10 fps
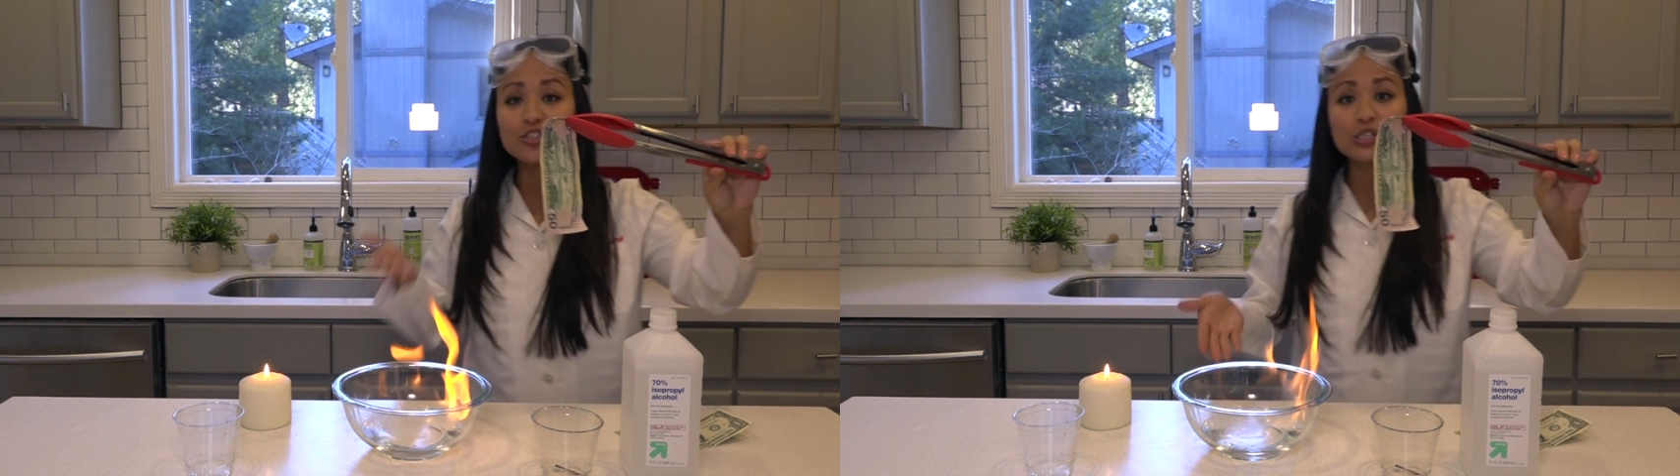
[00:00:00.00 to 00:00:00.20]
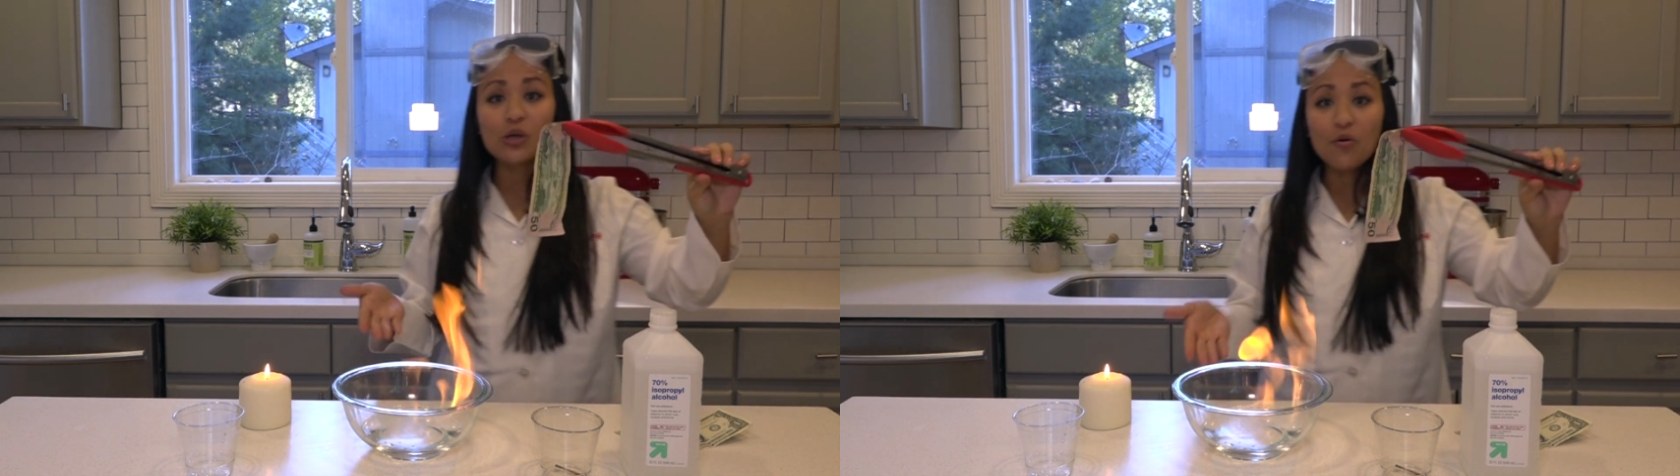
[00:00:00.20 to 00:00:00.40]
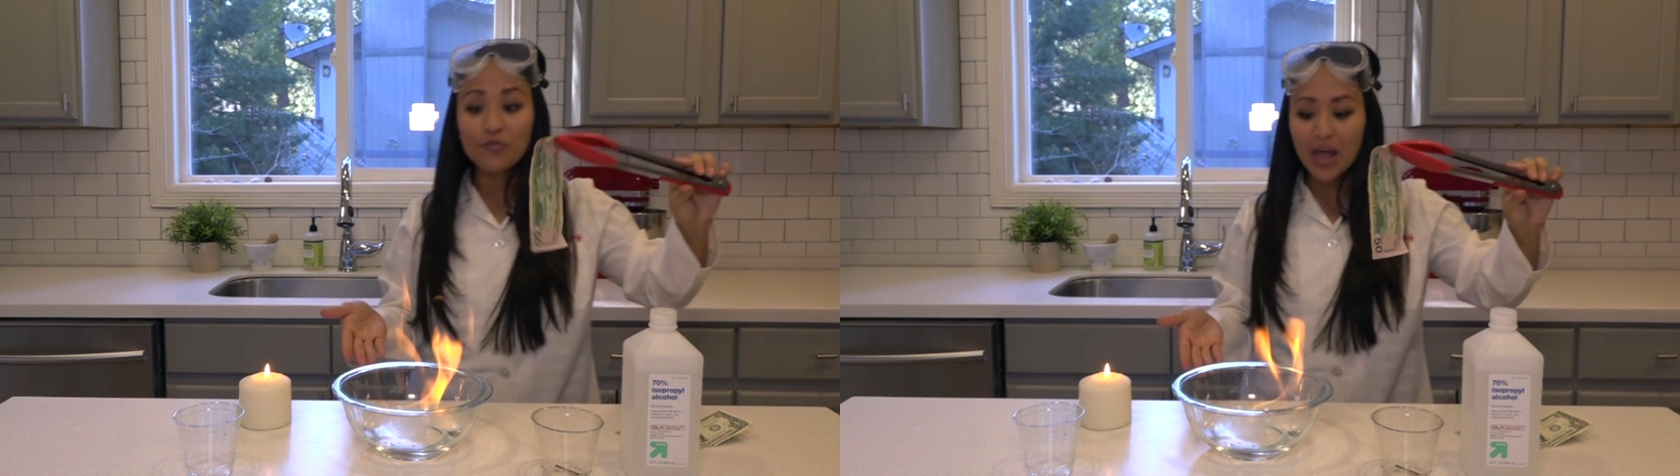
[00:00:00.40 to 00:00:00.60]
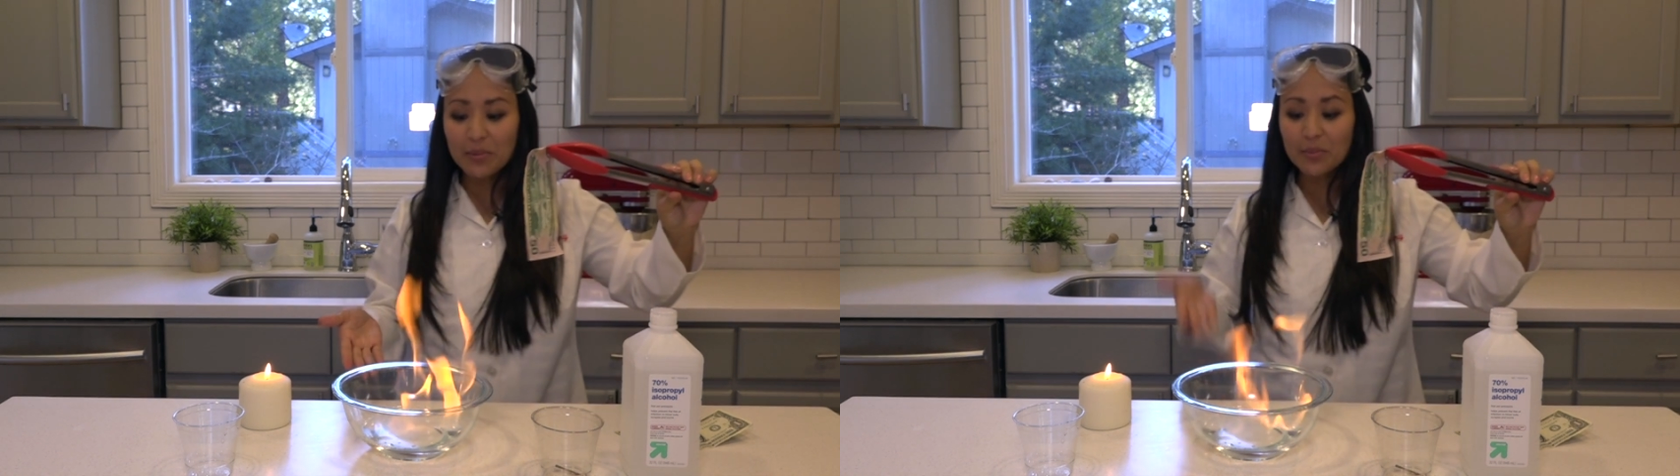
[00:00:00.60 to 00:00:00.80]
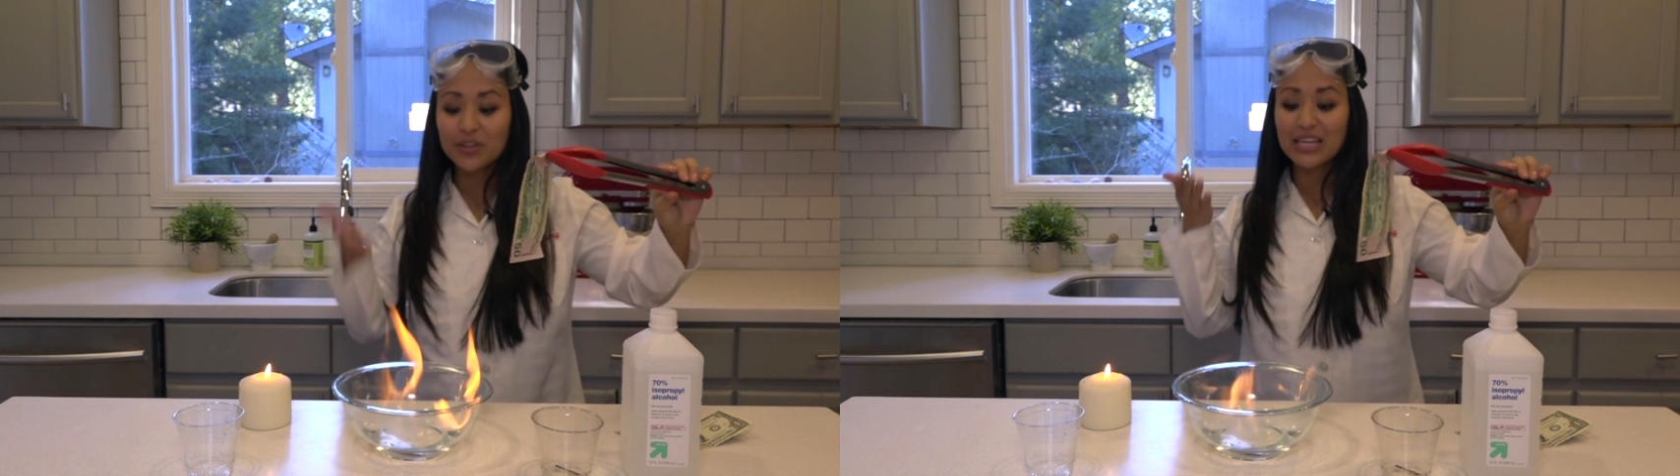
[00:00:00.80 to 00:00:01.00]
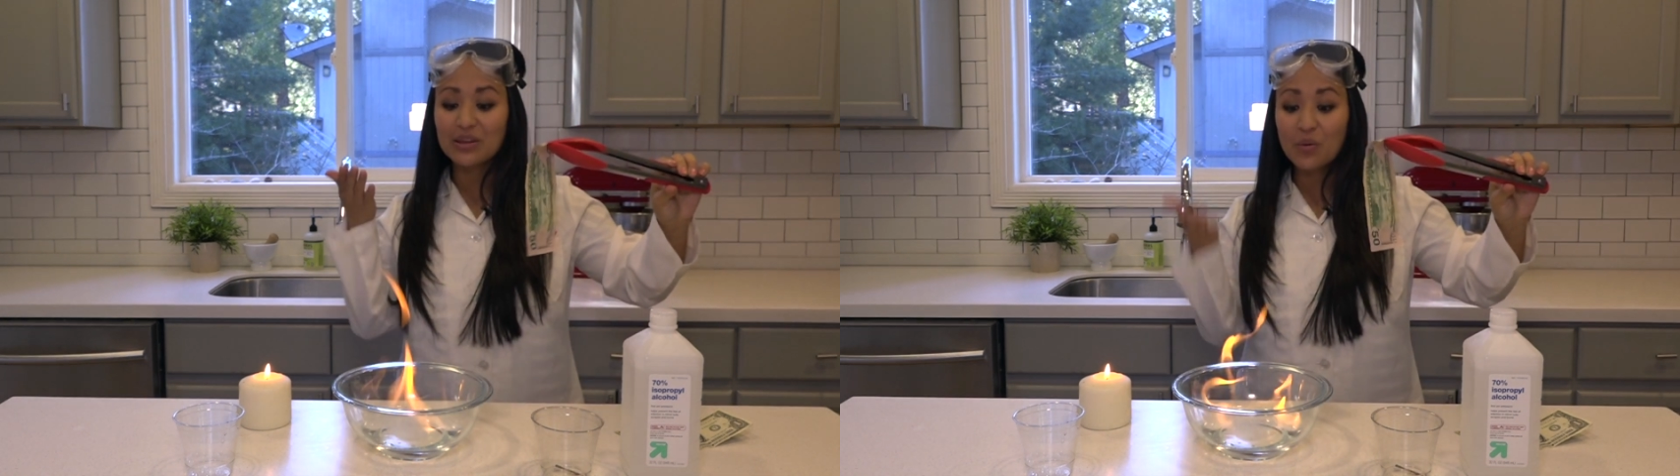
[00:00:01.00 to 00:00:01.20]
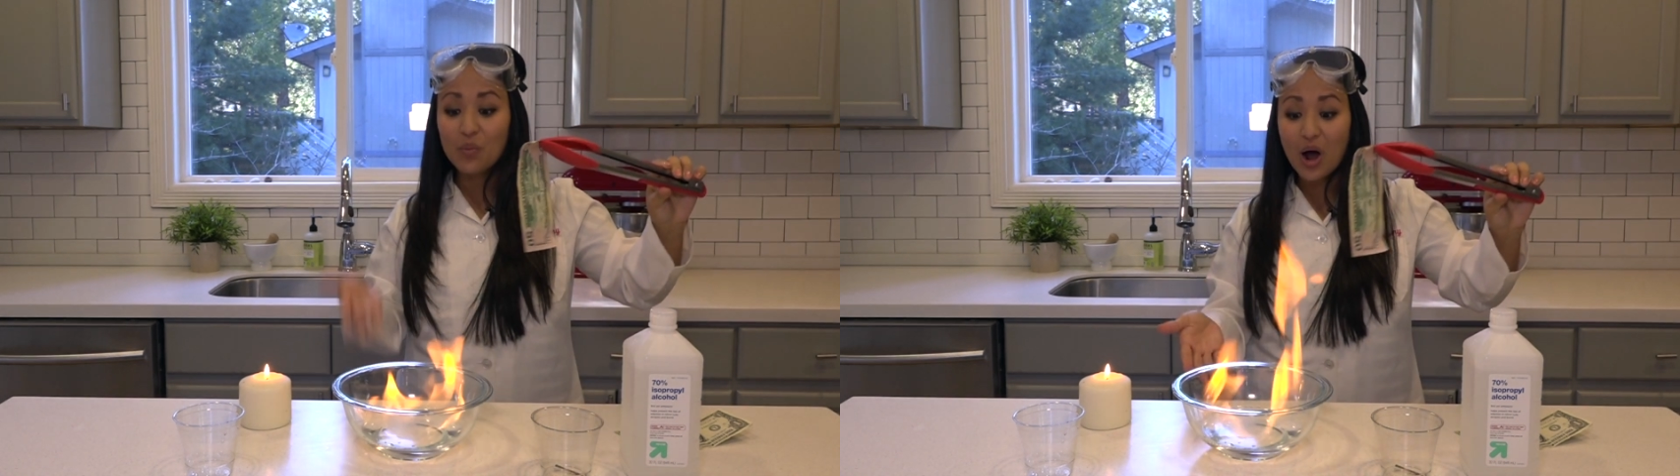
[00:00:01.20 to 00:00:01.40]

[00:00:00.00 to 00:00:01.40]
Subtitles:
it's so flammable that the